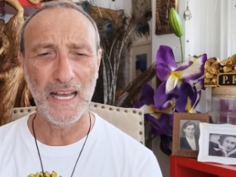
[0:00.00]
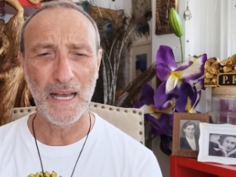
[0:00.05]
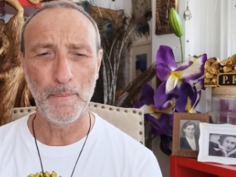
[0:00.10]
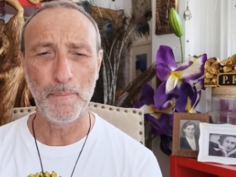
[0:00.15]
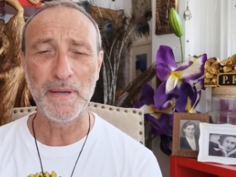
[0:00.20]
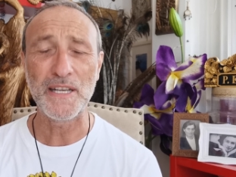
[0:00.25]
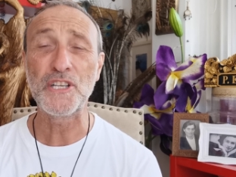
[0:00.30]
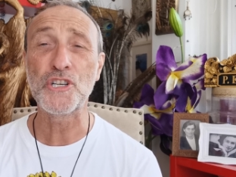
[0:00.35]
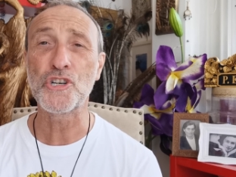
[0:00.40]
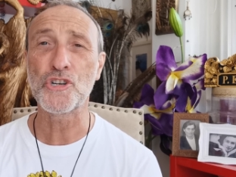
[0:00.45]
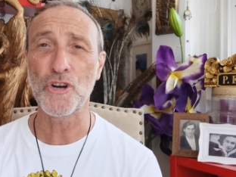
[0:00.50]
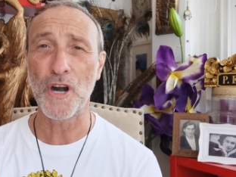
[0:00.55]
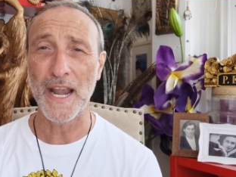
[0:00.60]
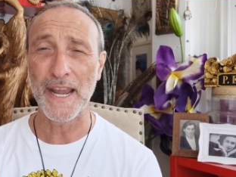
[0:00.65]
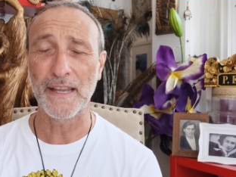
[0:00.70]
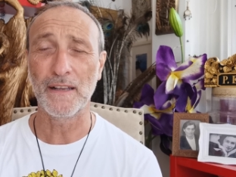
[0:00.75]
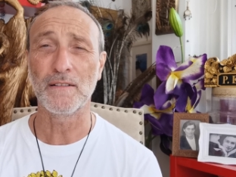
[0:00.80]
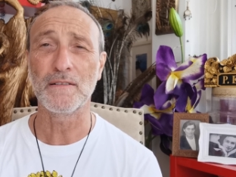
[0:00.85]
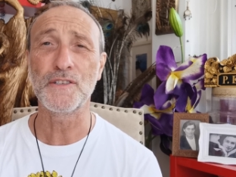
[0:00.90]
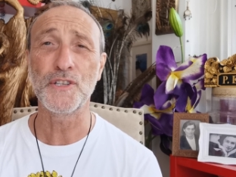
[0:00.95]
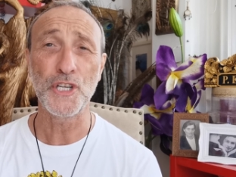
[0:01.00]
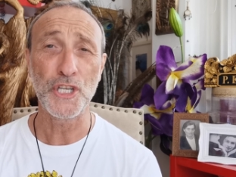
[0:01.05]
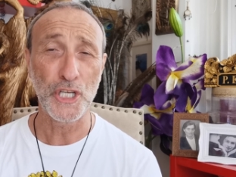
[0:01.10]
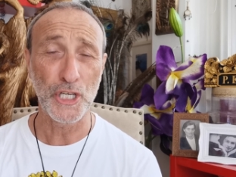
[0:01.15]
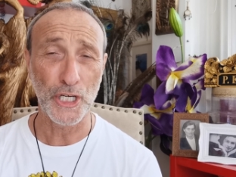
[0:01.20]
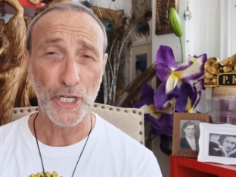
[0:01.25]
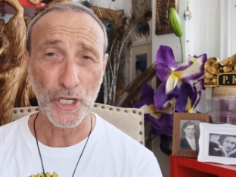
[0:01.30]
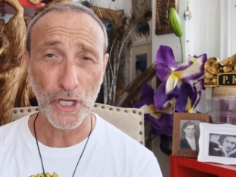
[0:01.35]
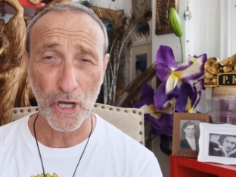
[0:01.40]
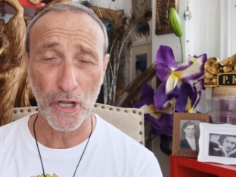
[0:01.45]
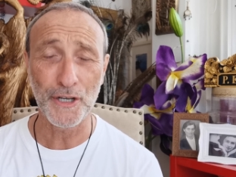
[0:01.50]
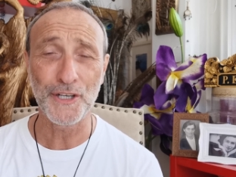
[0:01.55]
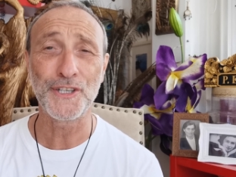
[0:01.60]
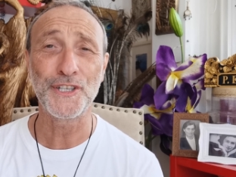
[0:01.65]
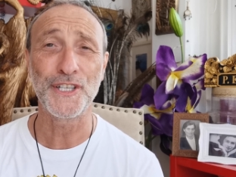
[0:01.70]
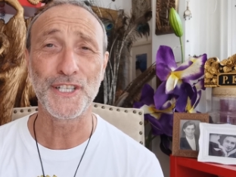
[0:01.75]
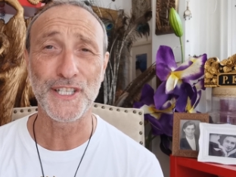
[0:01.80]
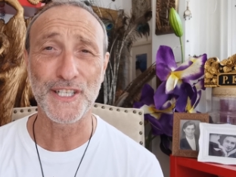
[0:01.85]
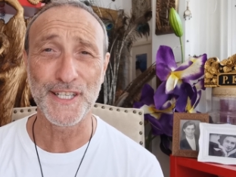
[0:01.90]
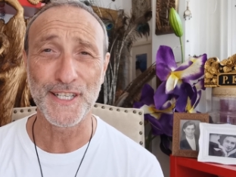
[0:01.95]
a, a betrayal to your
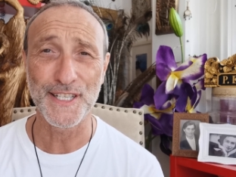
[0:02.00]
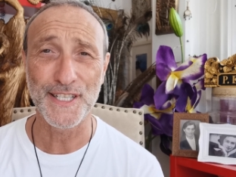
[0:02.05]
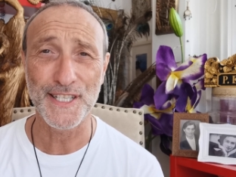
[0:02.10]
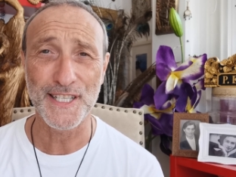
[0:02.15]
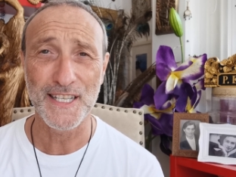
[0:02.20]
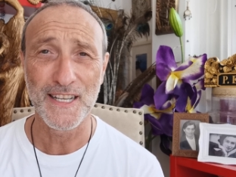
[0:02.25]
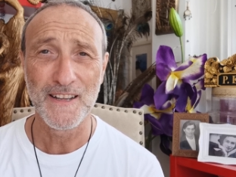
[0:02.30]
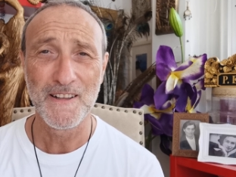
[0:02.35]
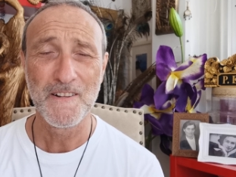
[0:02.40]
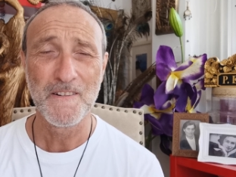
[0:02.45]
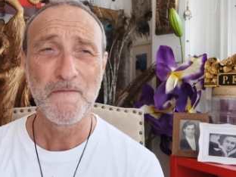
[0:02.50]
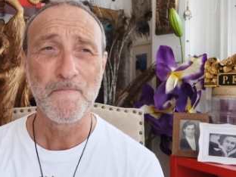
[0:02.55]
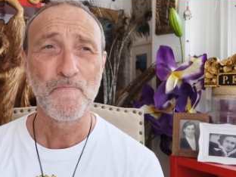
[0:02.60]
consciousness.